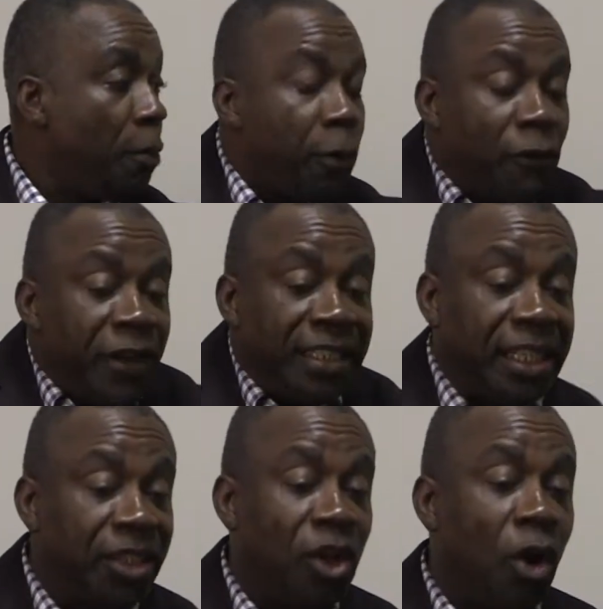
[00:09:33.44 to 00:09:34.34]

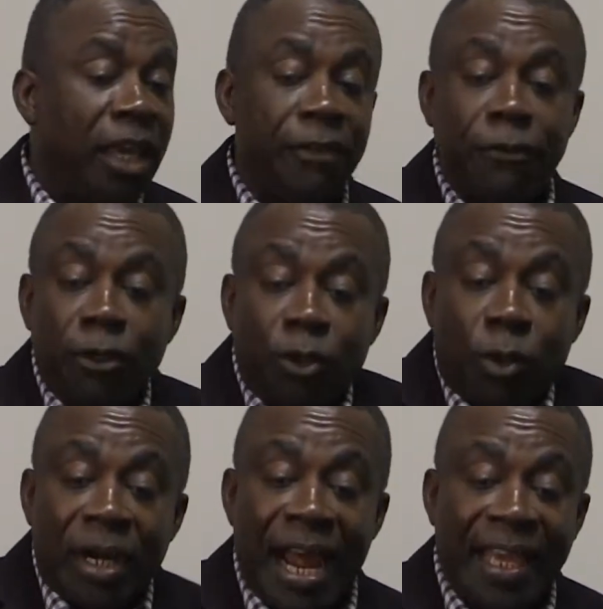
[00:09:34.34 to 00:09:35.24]
Prophecy is not given
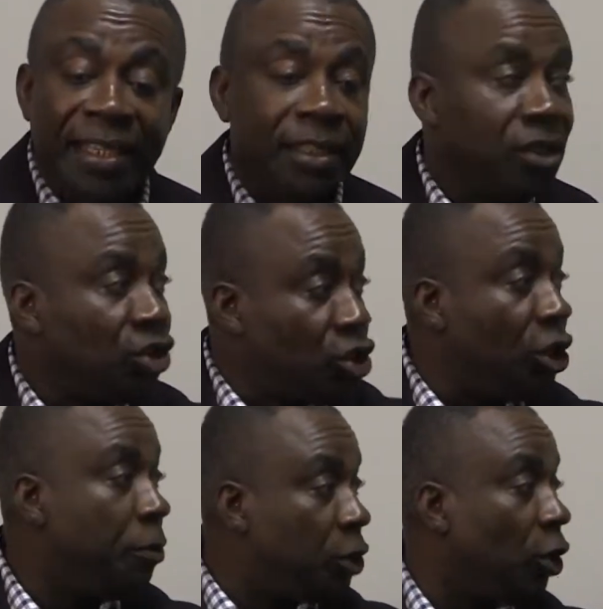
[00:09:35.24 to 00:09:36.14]
to write
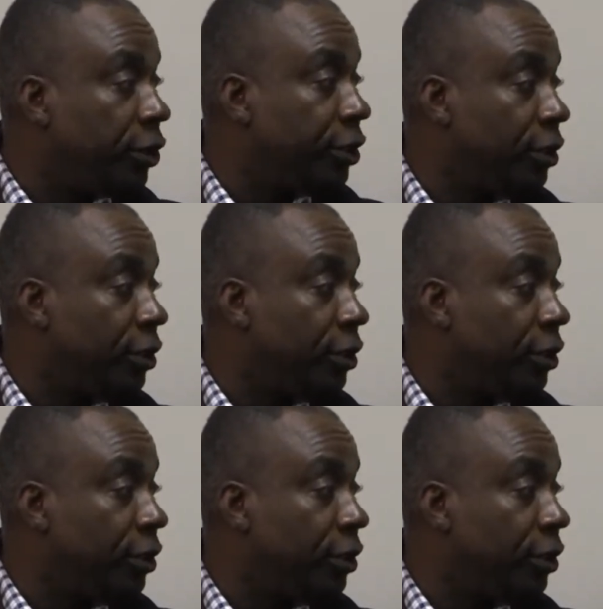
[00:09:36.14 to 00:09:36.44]
scriptures.